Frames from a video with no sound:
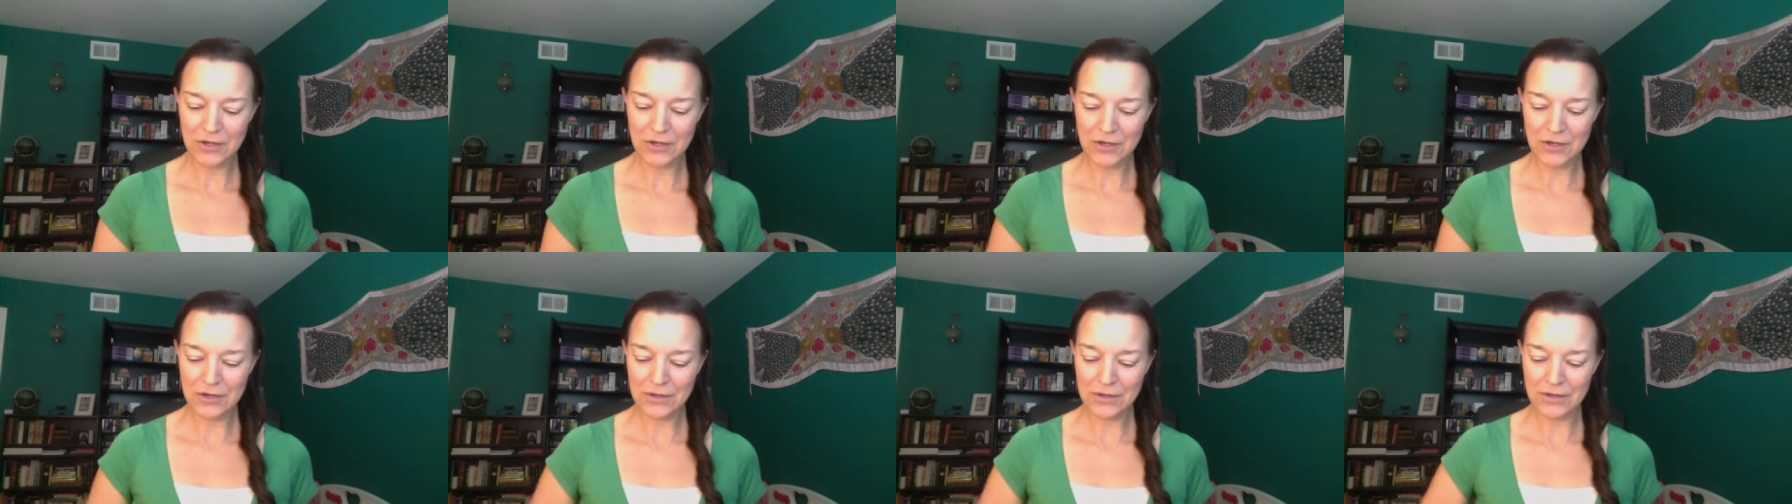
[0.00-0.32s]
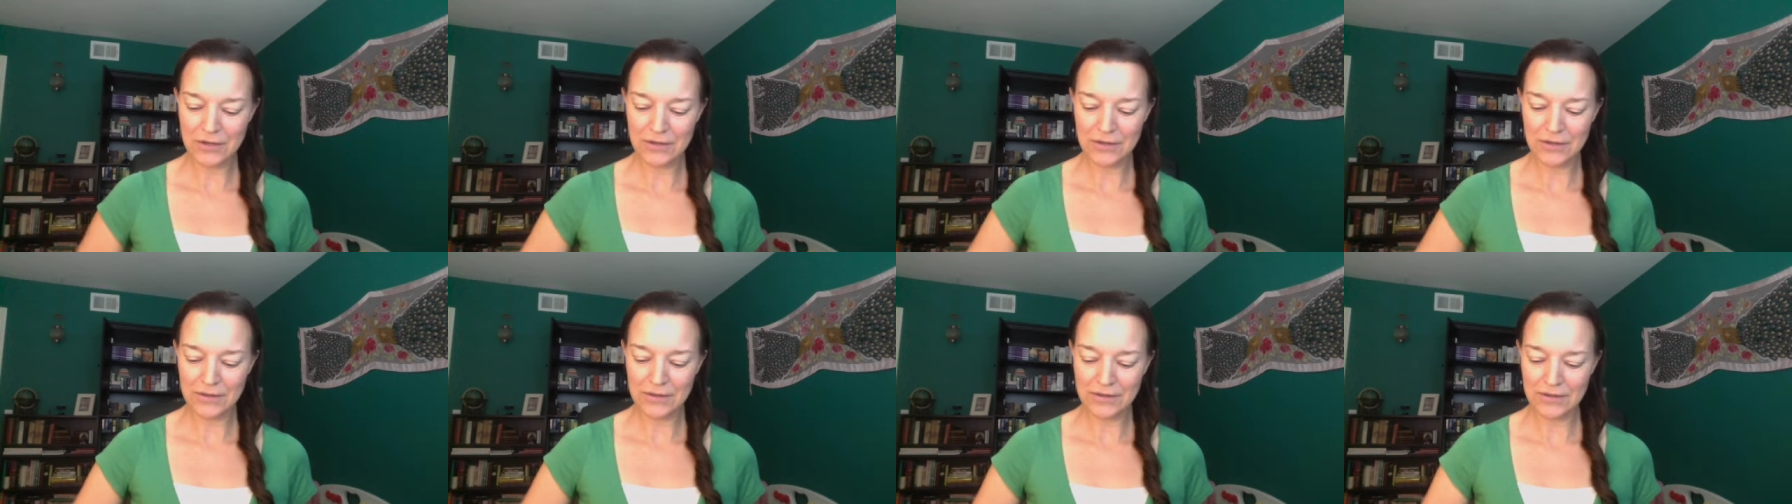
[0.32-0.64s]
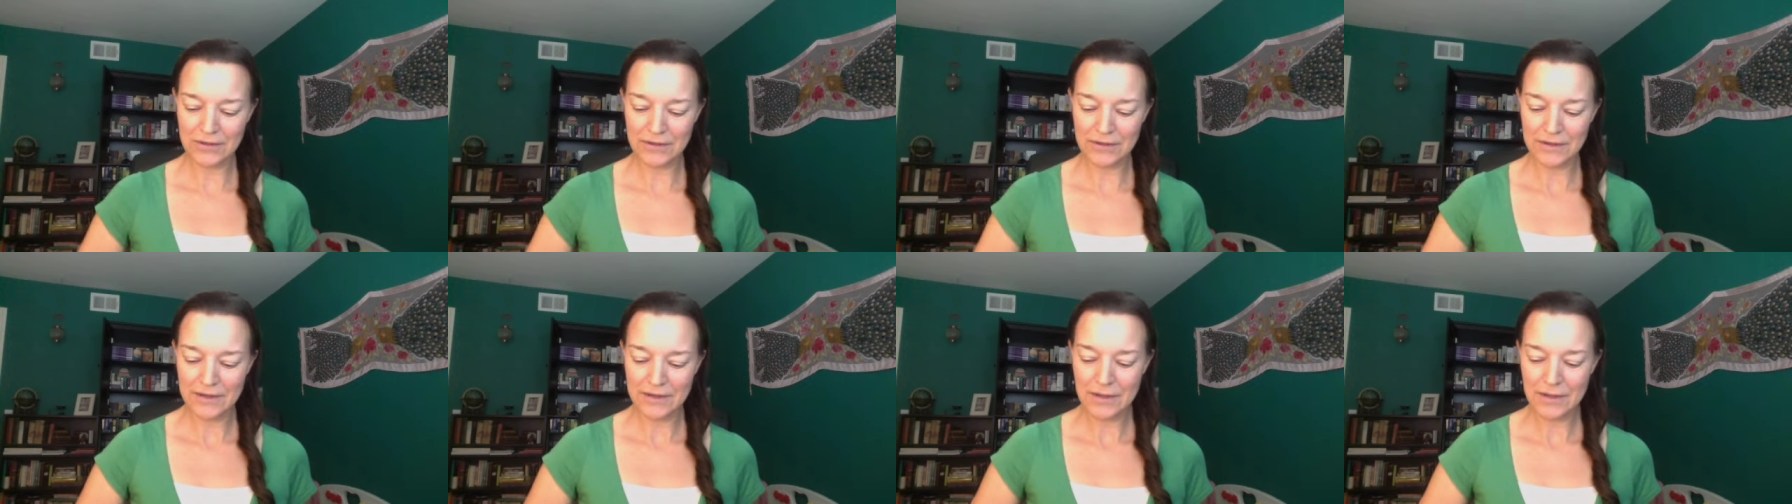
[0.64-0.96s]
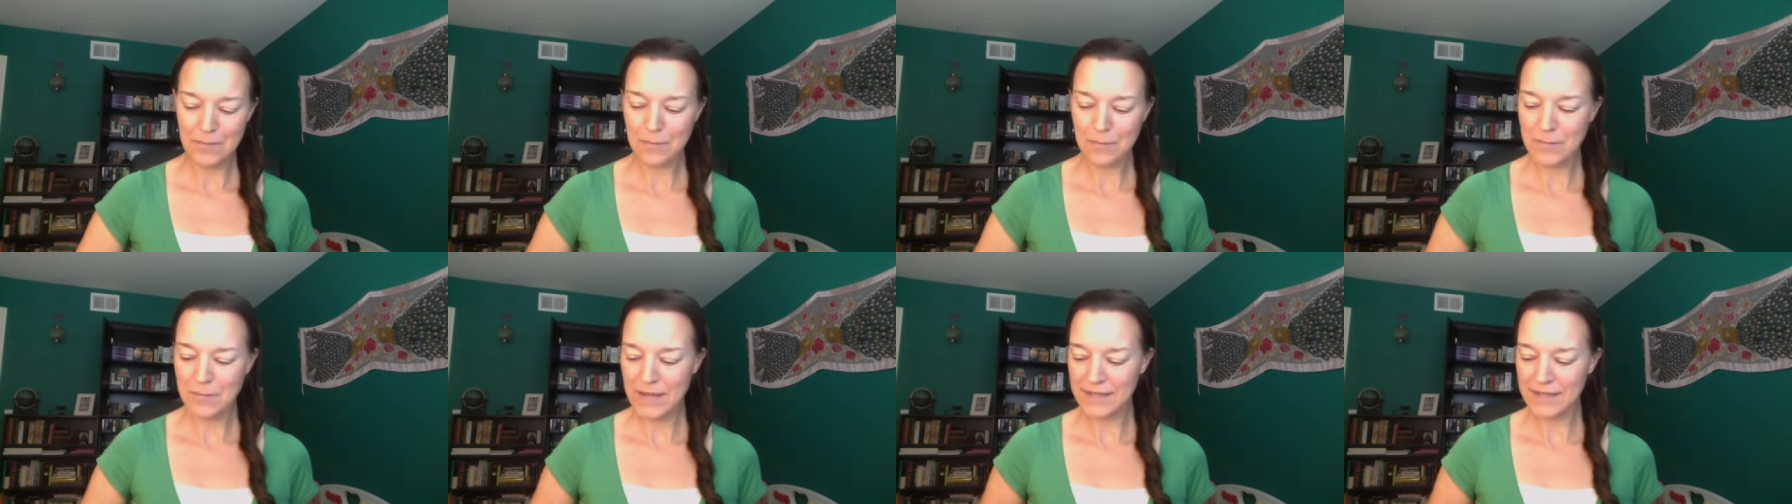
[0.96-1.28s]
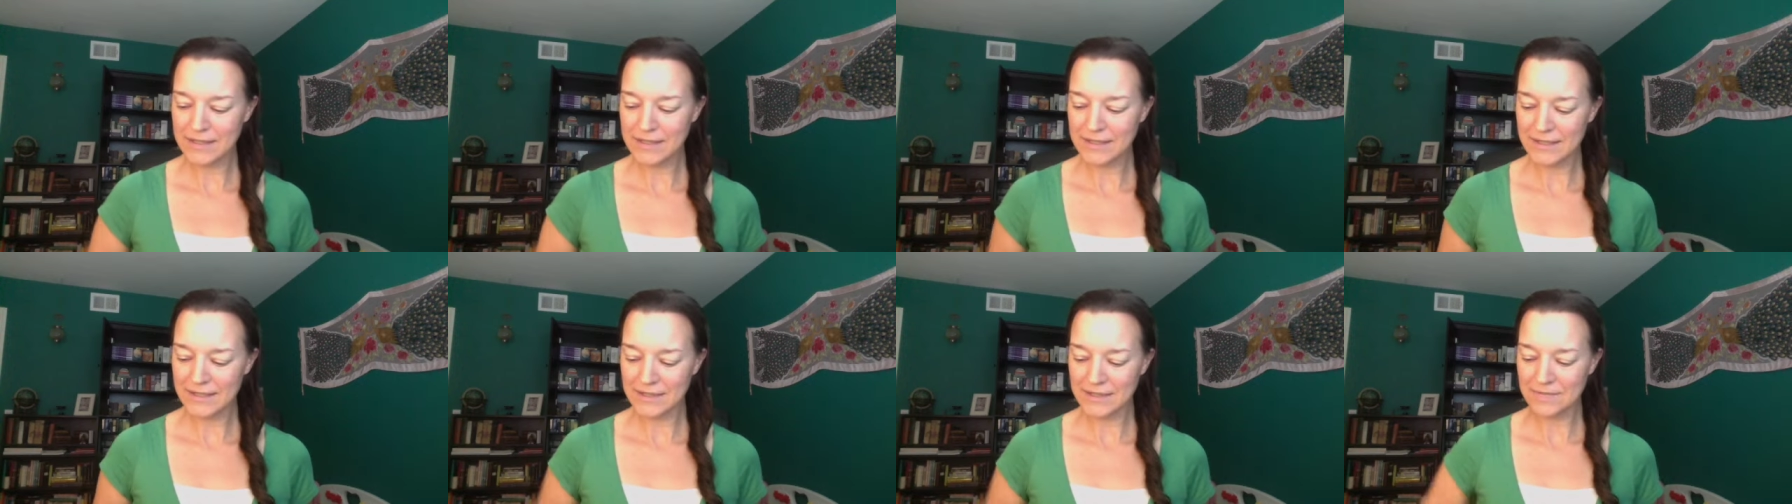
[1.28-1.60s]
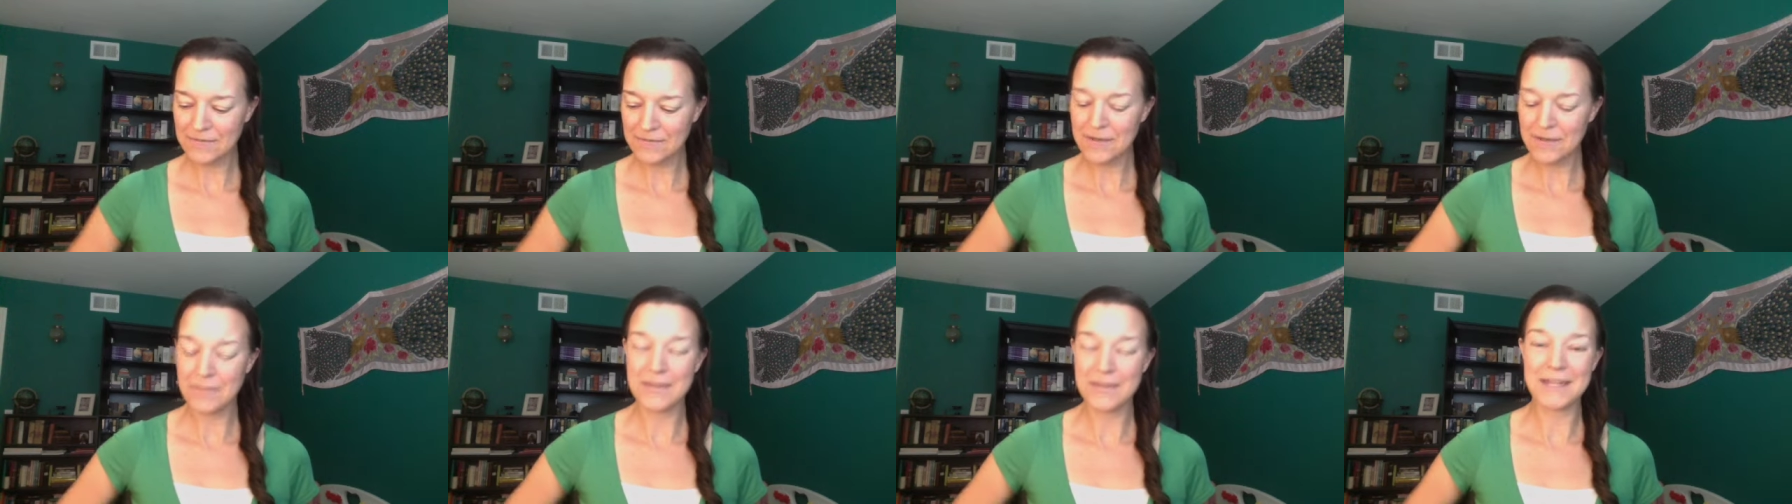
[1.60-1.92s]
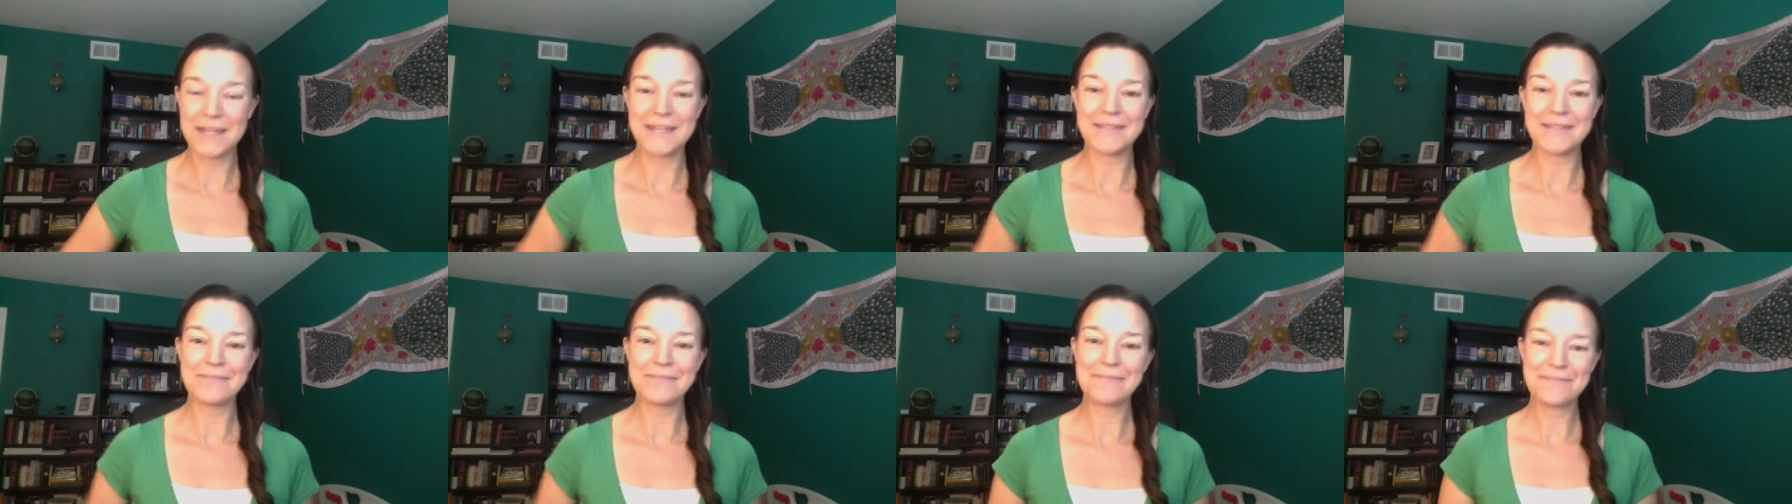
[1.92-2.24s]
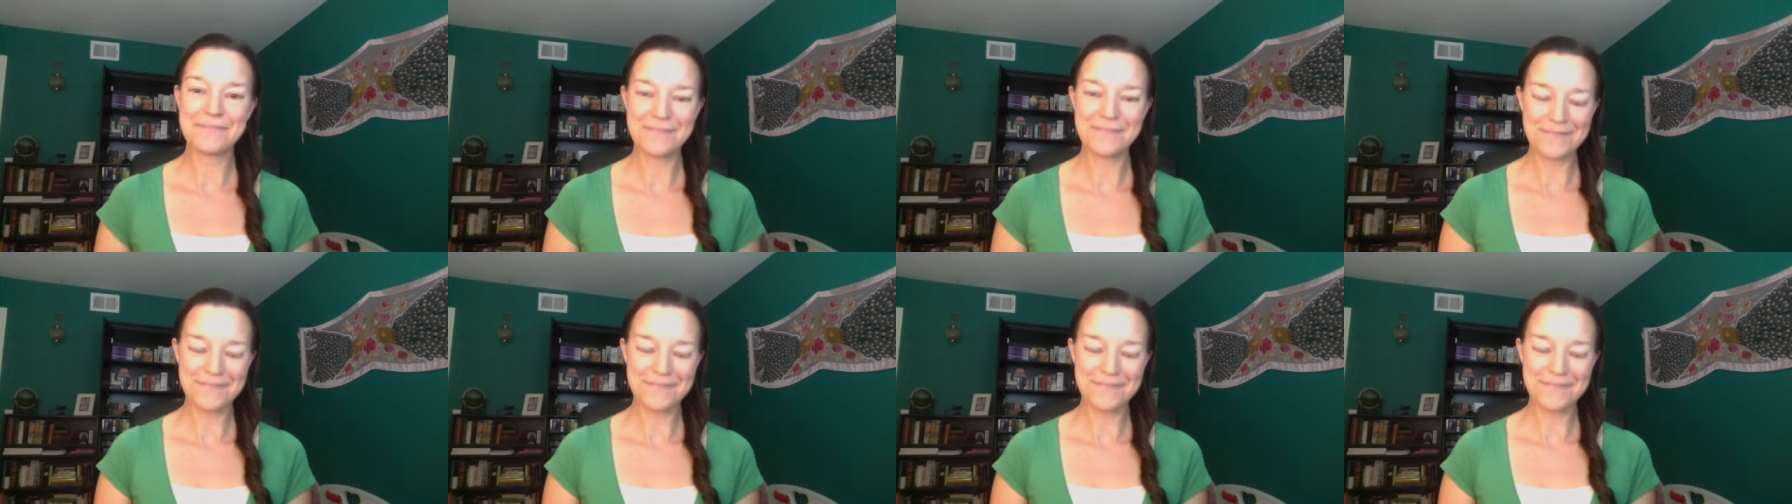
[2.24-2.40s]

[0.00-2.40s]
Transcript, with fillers: earth, masculine, feminine.